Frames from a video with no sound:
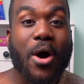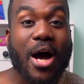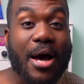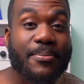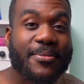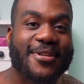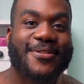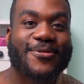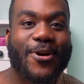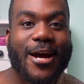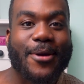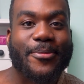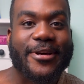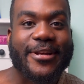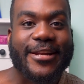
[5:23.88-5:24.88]
what I'm
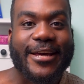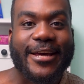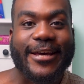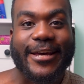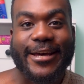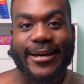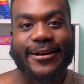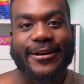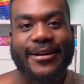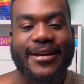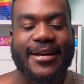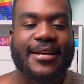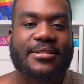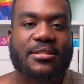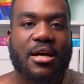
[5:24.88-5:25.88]
describing here
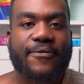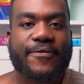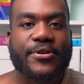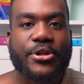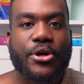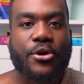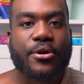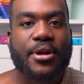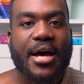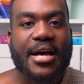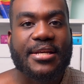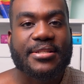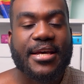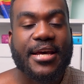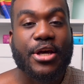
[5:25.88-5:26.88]
is something known
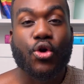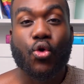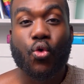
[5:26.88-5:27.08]
as a